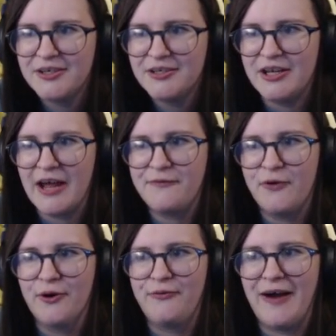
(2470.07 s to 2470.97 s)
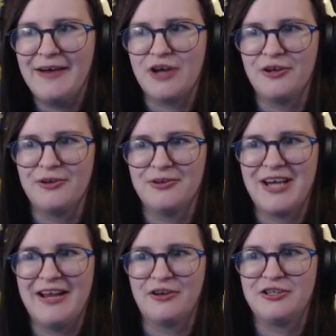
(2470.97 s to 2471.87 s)
The night four or five
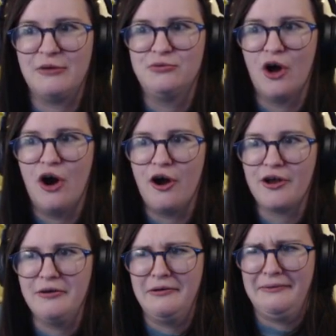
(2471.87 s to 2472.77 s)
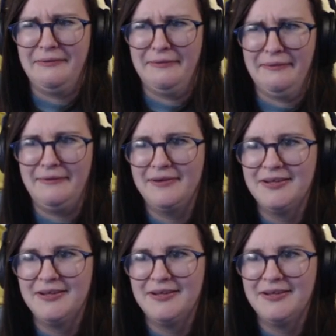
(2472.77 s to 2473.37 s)
dialogue, is so dark. Oh!